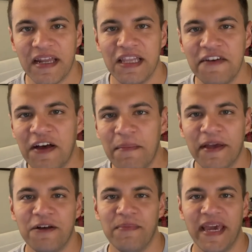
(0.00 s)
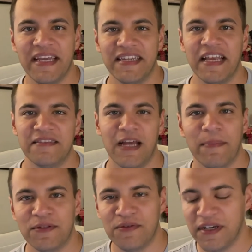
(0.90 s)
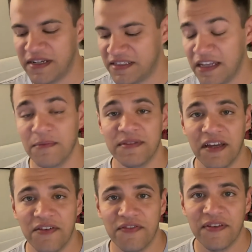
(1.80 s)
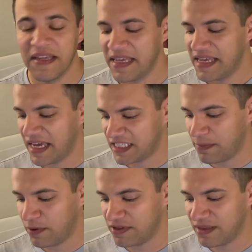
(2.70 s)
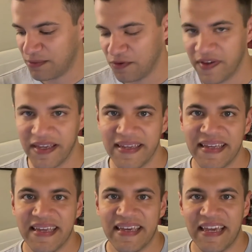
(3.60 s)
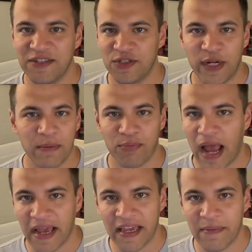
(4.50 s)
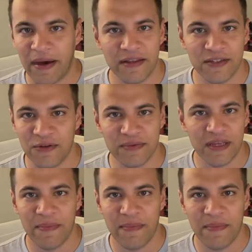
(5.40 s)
And I love how Michael Bay takes the opportunity to sell himself as opposed to the movie. He's just straight up bragging about his own.